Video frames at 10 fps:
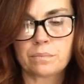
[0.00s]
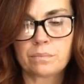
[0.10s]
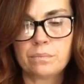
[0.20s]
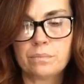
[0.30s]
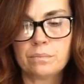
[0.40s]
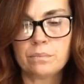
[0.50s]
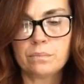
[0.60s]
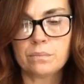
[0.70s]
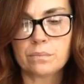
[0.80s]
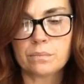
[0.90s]
because we don't
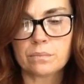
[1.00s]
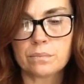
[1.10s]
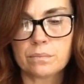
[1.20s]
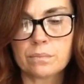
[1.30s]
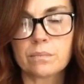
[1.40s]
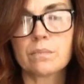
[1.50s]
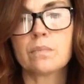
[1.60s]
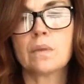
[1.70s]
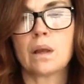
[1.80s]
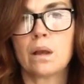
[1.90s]
want to darken the
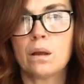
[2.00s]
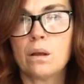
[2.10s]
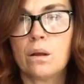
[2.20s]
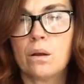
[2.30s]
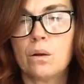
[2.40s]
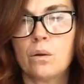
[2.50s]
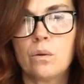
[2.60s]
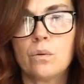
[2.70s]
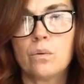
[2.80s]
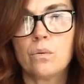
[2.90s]
whole white of the eye,
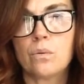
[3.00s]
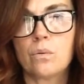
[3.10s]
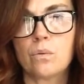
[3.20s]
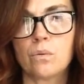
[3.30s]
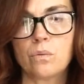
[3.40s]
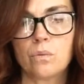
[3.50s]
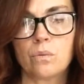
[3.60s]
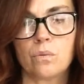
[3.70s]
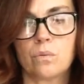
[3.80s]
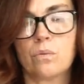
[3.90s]
because that just makes it look
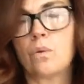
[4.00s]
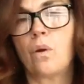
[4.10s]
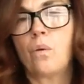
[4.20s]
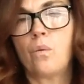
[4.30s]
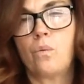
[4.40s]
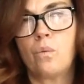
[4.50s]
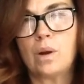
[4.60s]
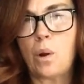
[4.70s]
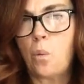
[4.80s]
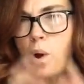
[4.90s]
like the person has red
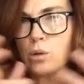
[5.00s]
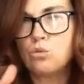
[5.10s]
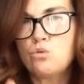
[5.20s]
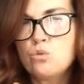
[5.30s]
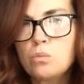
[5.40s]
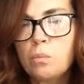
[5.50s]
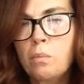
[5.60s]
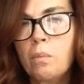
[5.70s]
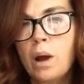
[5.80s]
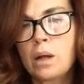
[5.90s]
eyes or something, like
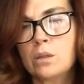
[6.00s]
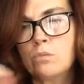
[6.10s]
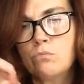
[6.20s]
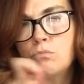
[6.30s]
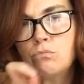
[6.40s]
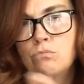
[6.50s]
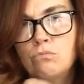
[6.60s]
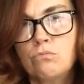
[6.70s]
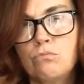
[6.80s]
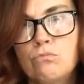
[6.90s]
they didn't get enough sleep.
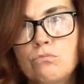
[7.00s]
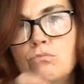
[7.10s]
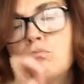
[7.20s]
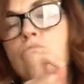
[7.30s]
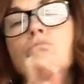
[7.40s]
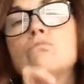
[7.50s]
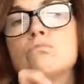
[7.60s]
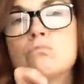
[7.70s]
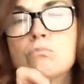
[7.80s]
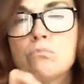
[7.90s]
So
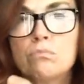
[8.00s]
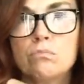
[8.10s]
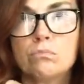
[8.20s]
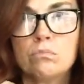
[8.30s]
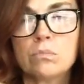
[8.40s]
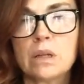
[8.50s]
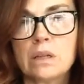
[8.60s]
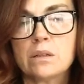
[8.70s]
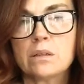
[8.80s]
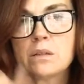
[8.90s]
I hope that you can
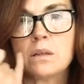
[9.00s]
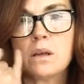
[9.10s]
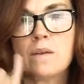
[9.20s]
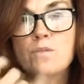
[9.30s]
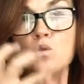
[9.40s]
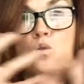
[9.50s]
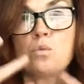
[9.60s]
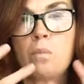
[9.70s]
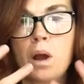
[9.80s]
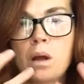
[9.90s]
see that.
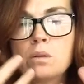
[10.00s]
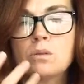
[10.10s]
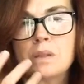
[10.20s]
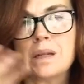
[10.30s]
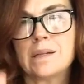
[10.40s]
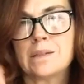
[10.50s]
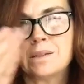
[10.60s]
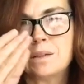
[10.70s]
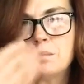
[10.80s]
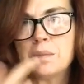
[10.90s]
See how it
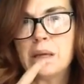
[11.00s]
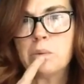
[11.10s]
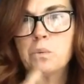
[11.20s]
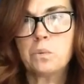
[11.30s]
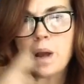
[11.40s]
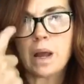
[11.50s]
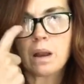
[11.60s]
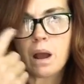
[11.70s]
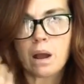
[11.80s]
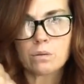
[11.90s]
gets a little bit more
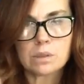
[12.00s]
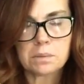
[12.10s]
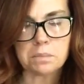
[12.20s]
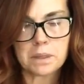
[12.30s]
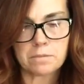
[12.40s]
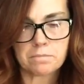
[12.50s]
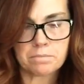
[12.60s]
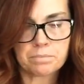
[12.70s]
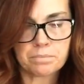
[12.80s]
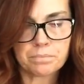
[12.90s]
sparse as I go
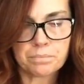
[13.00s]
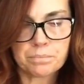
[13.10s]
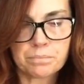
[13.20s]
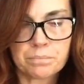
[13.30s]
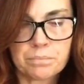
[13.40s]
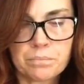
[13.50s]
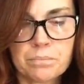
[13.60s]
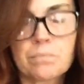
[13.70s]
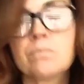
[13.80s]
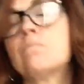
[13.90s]
out.
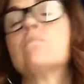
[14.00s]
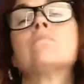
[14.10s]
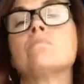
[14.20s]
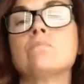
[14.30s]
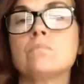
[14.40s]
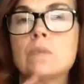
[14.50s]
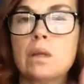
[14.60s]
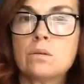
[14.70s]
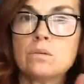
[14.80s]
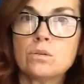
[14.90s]
I'm going to do the same thing over
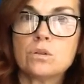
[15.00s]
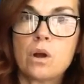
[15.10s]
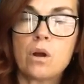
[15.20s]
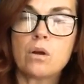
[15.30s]
here.